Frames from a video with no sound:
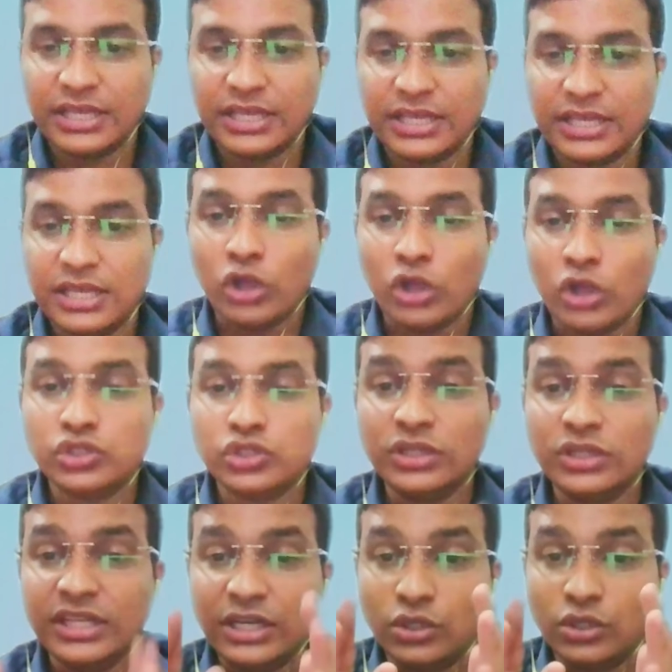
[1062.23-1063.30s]
Also, the
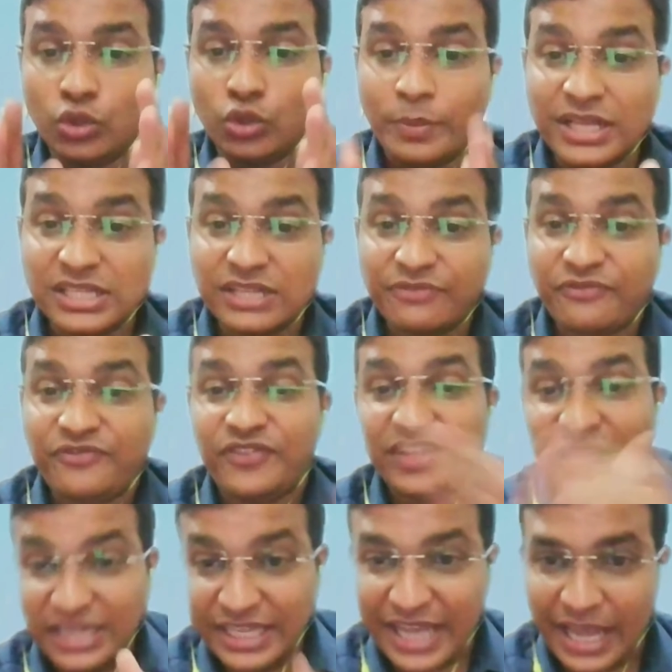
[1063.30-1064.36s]
domains
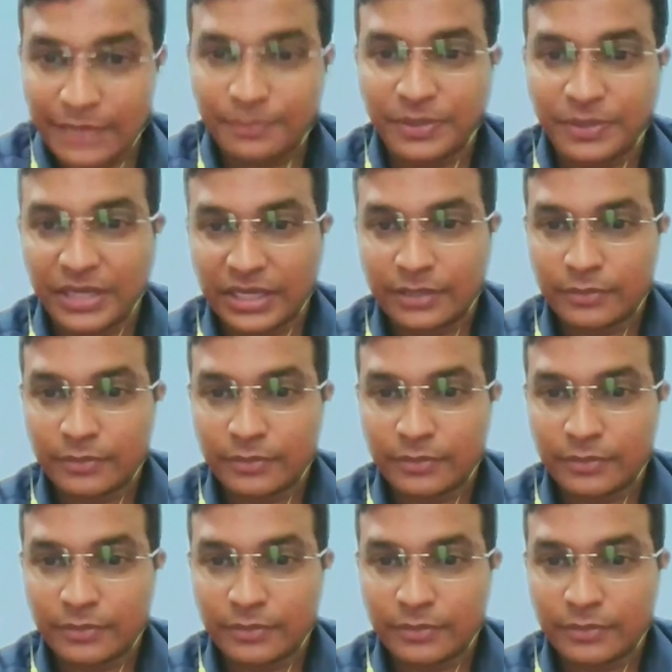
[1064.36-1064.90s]
within the IPR,